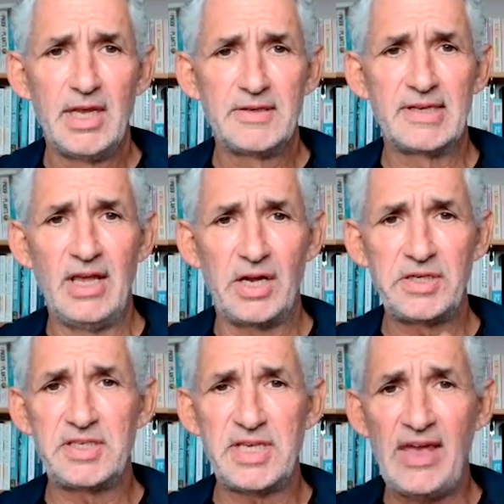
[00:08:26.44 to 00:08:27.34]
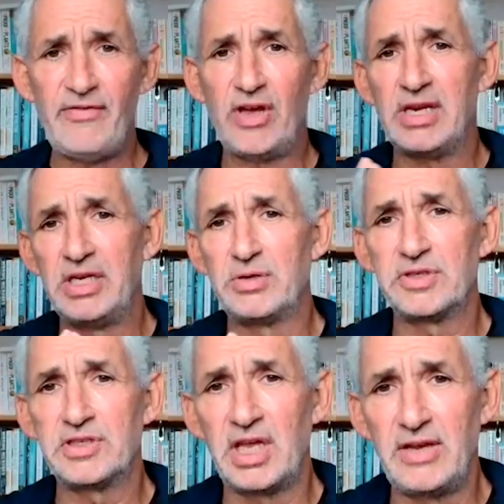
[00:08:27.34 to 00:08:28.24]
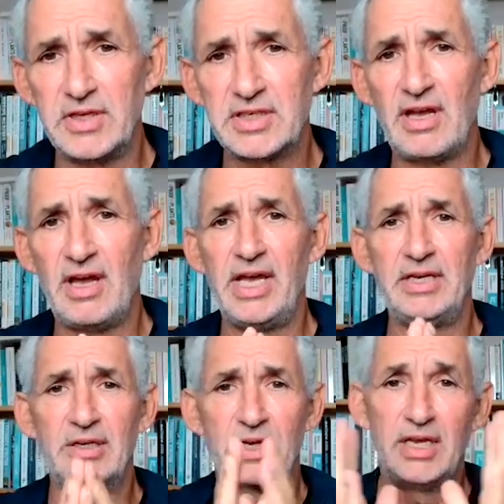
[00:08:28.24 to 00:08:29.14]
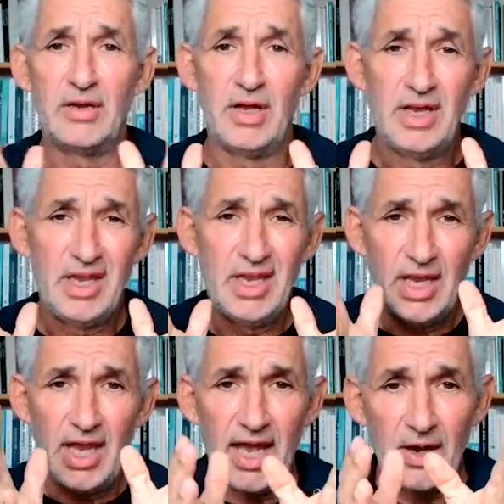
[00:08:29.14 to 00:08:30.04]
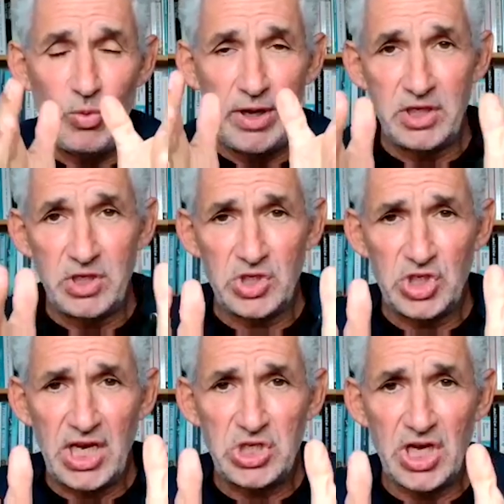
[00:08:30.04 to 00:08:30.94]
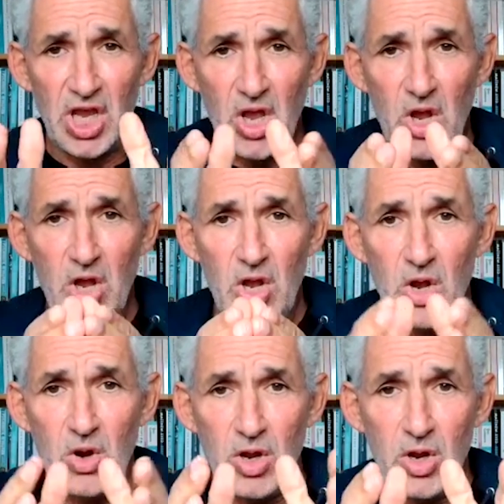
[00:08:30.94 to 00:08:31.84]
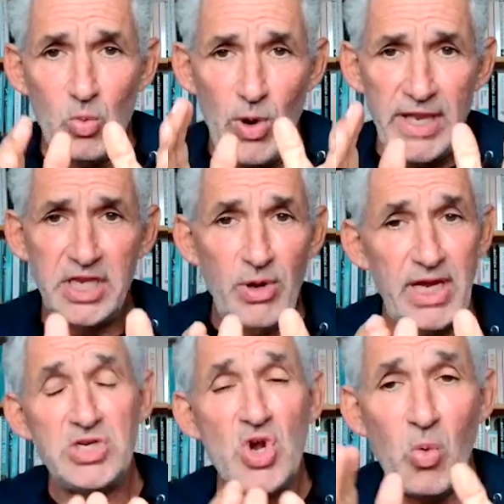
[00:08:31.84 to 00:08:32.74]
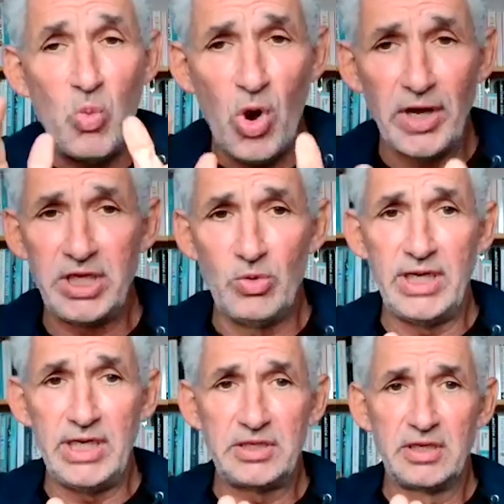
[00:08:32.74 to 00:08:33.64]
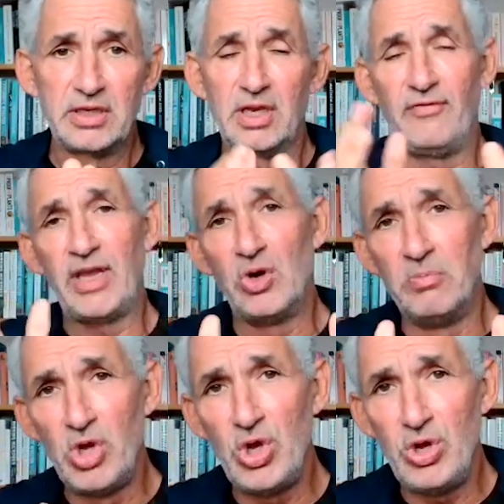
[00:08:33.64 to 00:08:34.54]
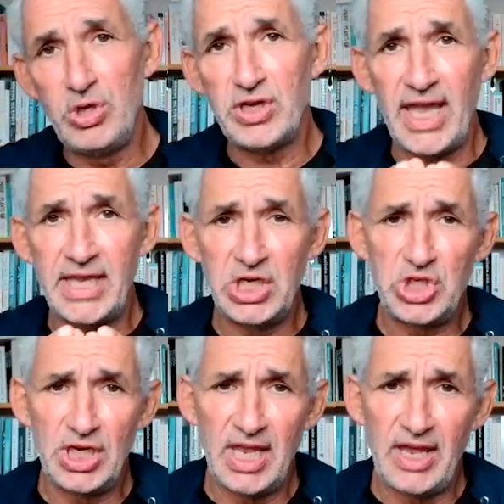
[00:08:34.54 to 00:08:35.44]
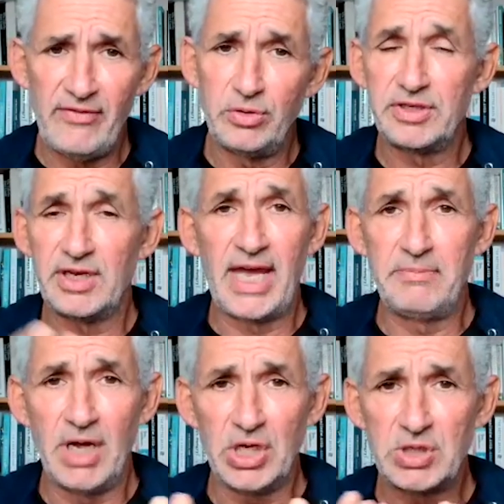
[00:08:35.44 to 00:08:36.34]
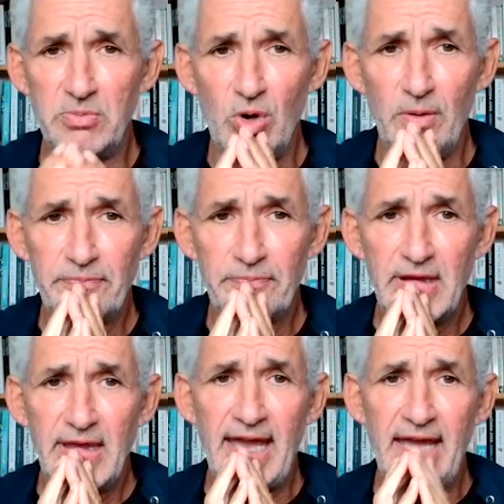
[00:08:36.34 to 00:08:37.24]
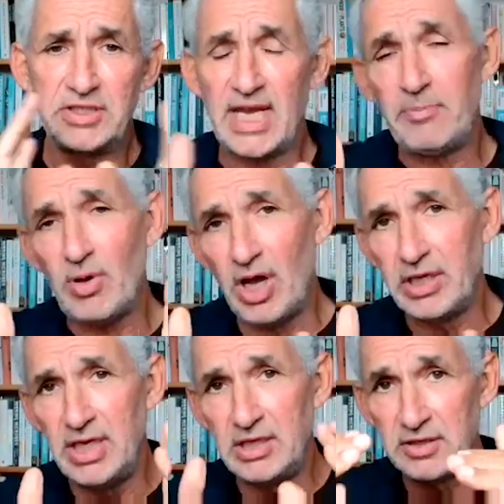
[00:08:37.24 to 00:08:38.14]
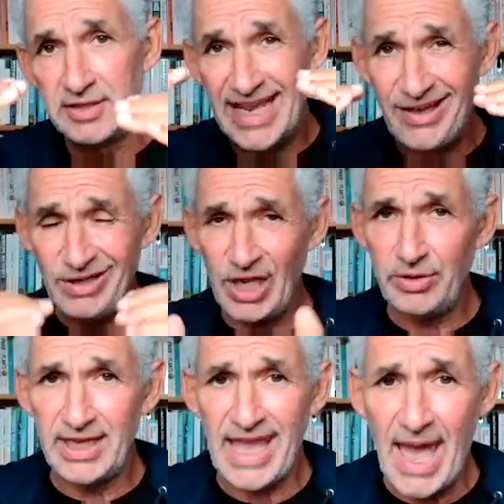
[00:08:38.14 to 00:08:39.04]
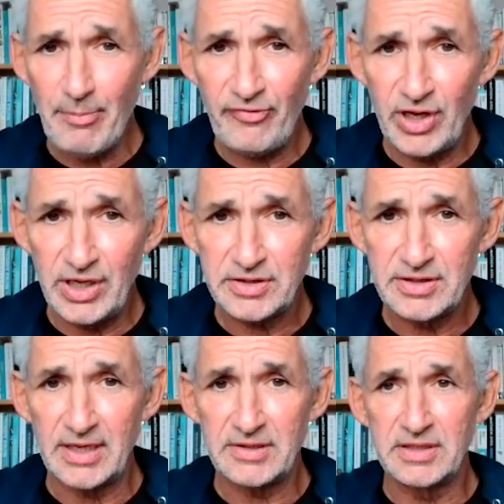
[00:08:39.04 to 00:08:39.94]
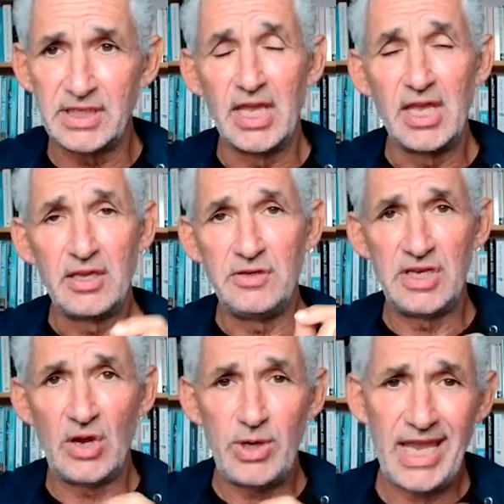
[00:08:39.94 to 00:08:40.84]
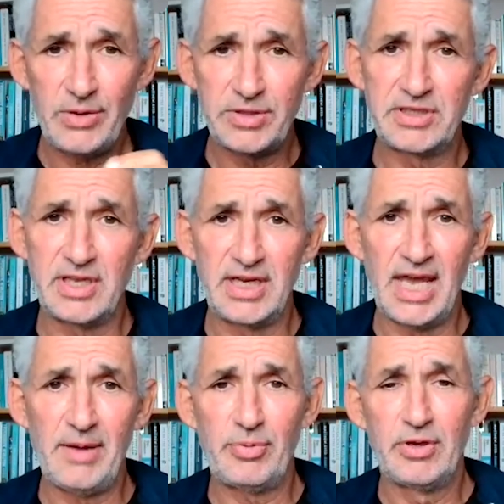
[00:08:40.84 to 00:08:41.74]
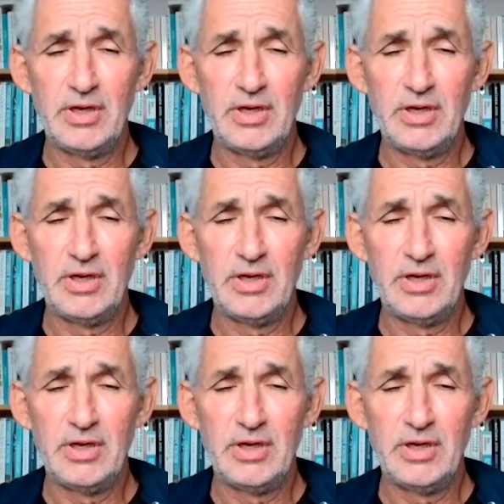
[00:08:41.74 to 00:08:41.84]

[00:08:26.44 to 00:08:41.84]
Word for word: It's the largest ever clinical study of its kind, looking at uh, whether just changing when you eat, not what you eat, can affect your mood, your energy levels, and much more. And to take part, you need to download the app first. That's the Zoe Health Study app.